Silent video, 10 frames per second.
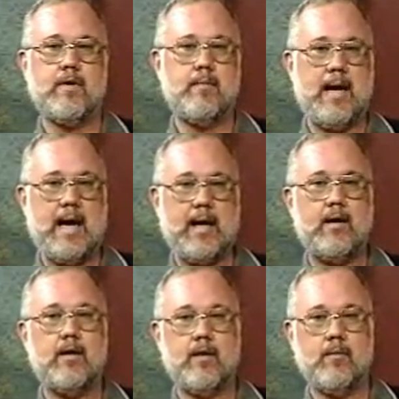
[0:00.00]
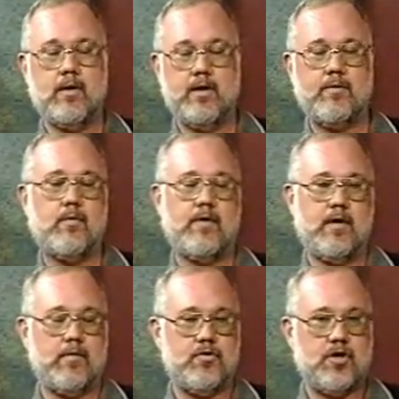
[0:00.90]
We'll be back in a month
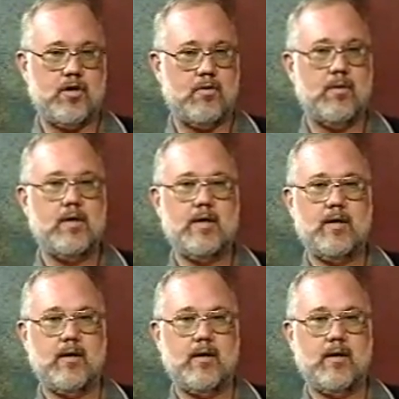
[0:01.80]
with another show,